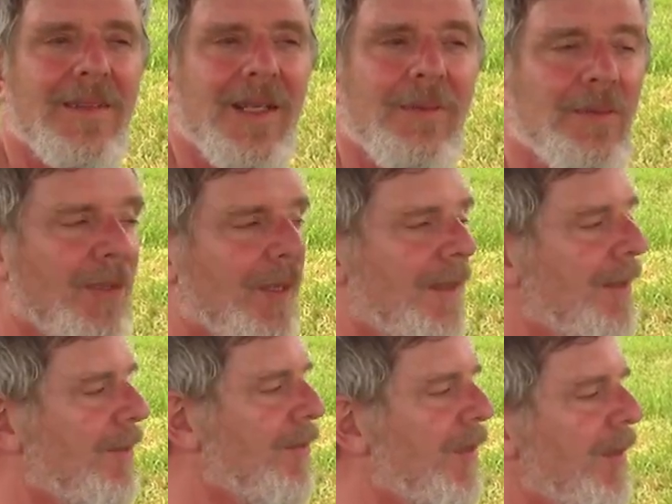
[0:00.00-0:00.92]
I'm trying
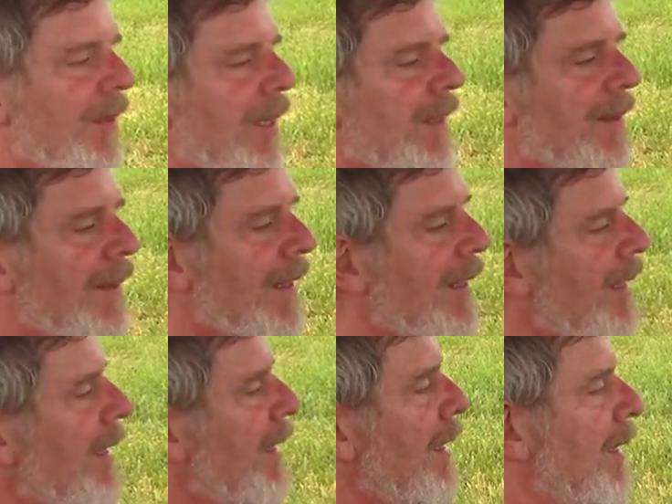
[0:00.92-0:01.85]
to figure out
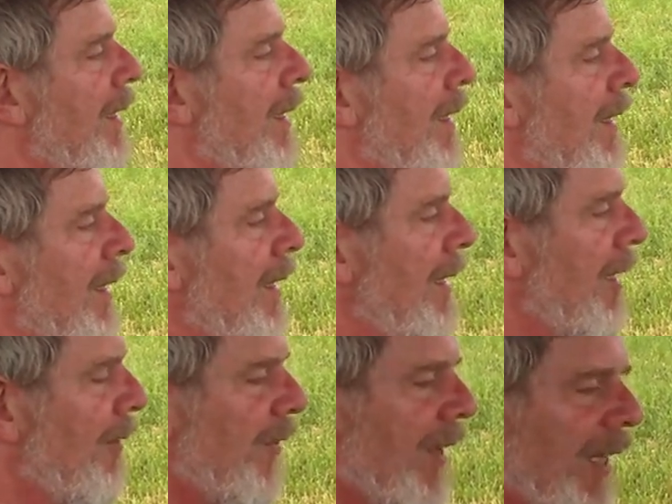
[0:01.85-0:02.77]

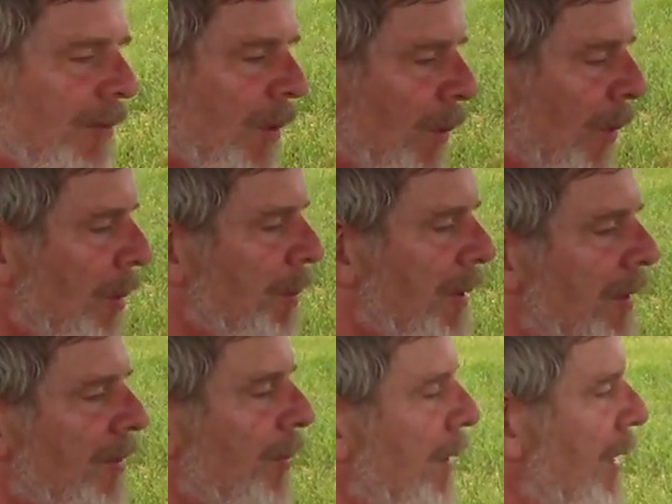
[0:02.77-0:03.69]
if I have a warp in
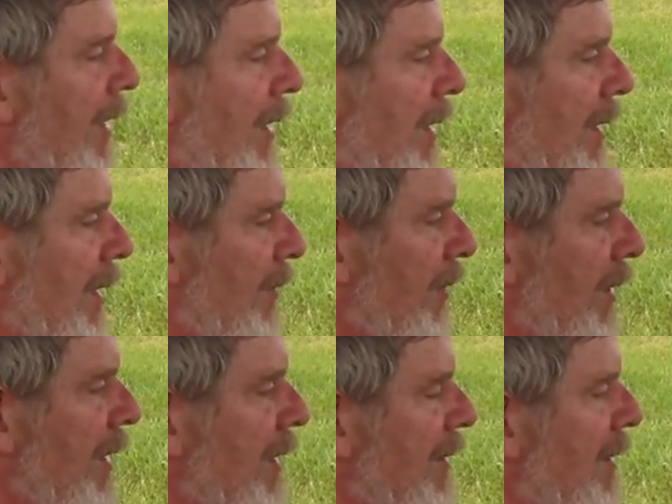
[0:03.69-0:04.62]
this wing, and if
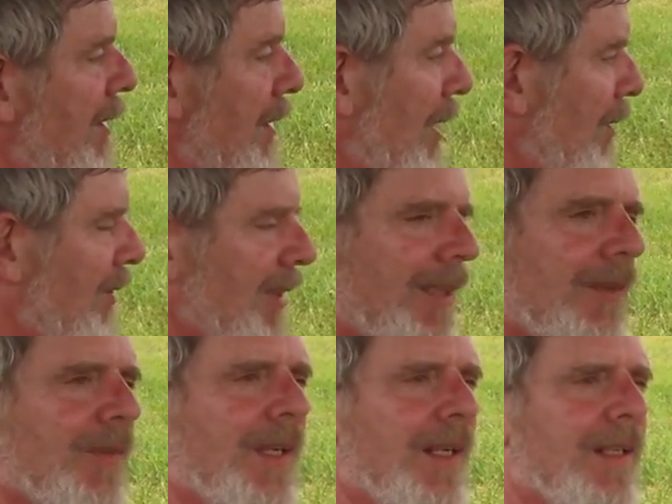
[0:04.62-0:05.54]
it is, how
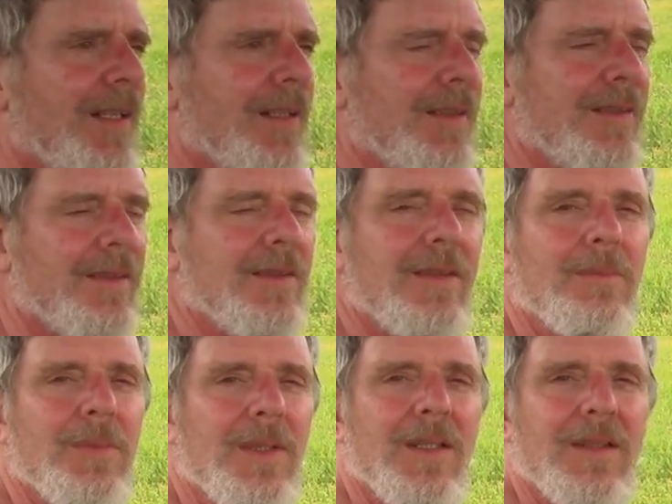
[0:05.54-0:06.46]
significant it is,
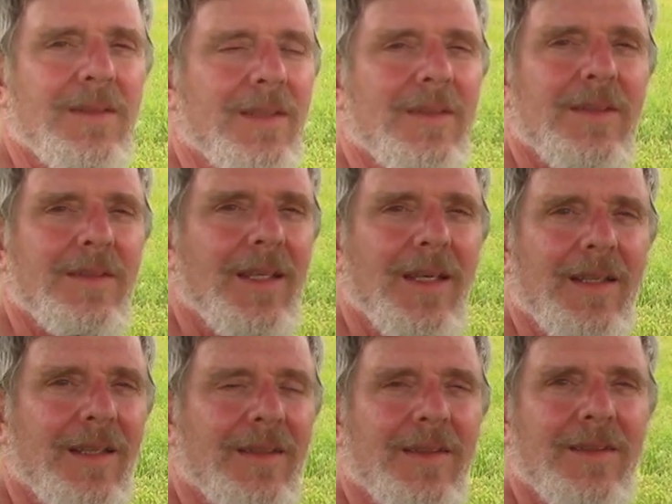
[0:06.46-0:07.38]
because I just
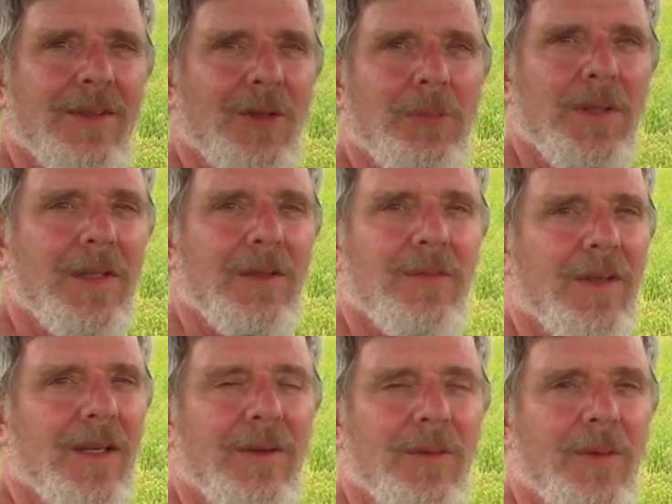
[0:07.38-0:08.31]
can't get this airplane to
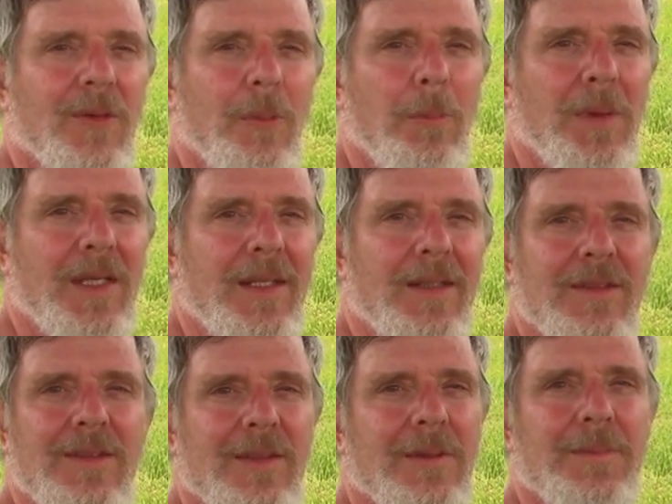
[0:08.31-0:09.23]
fly with the
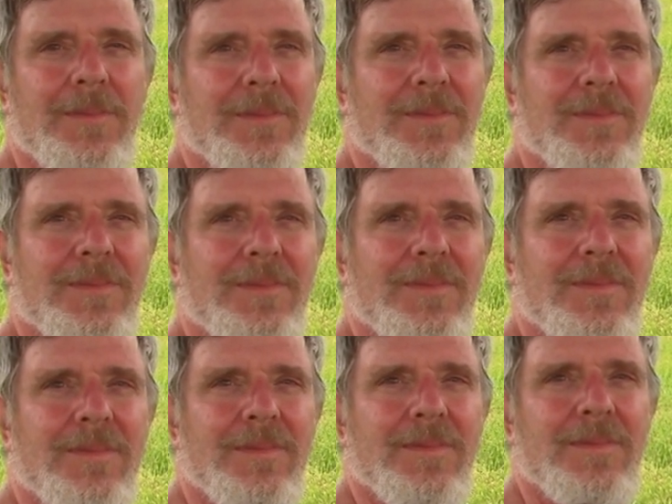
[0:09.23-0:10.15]
beans. What kind of
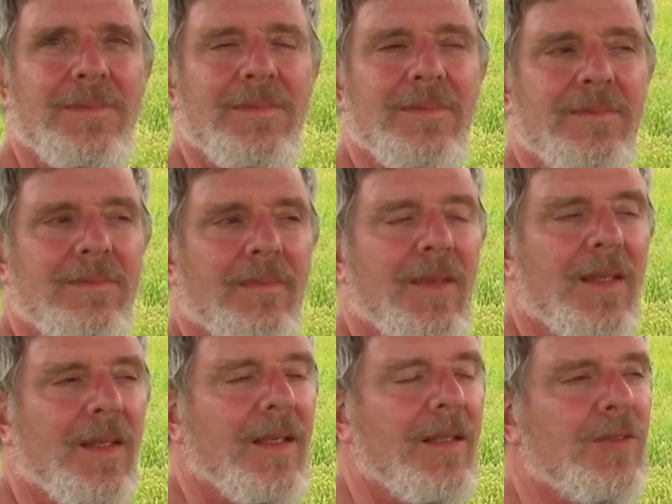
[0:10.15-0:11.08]
airplane is that? Uh,
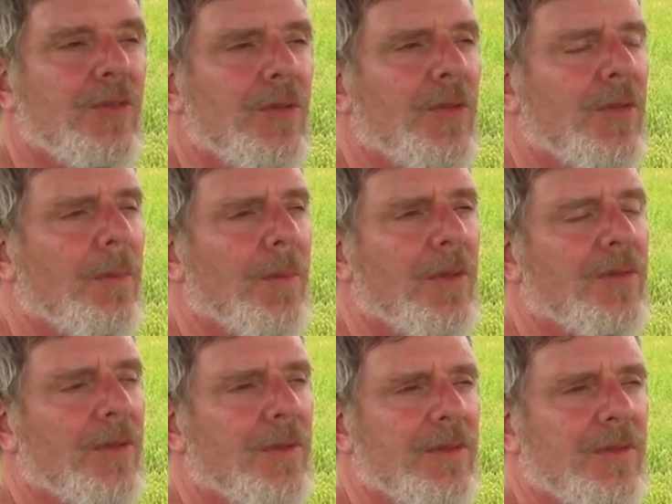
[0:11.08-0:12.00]
junior
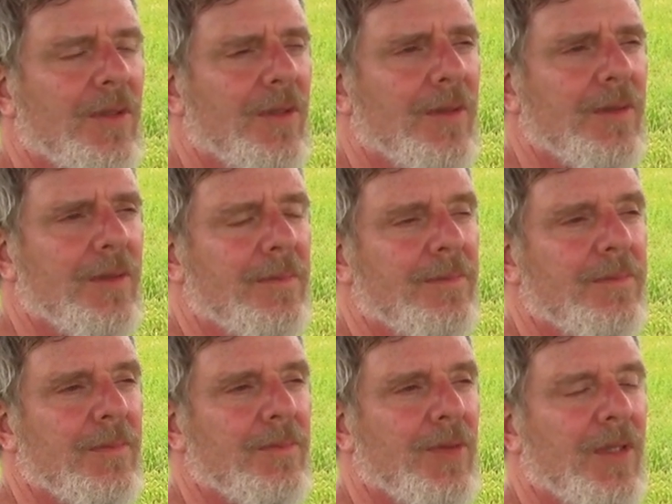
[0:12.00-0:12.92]
Commercial, it's called.
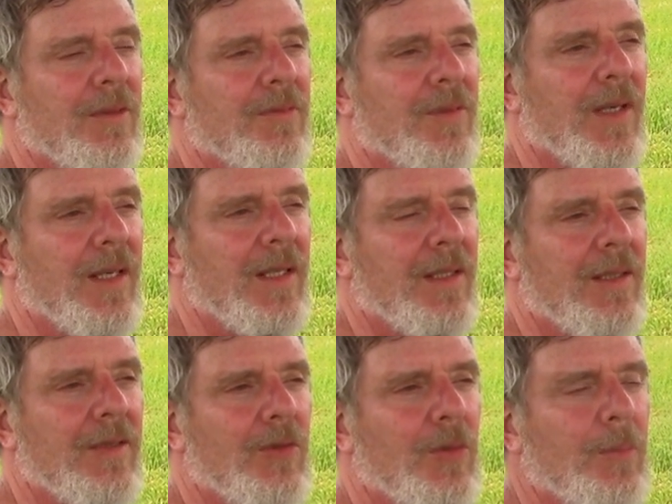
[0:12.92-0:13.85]
I'm trying to fly it
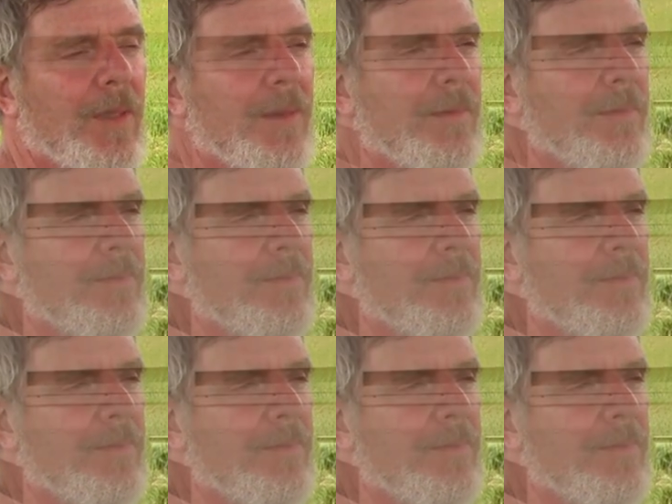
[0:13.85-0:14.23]
in two-bit.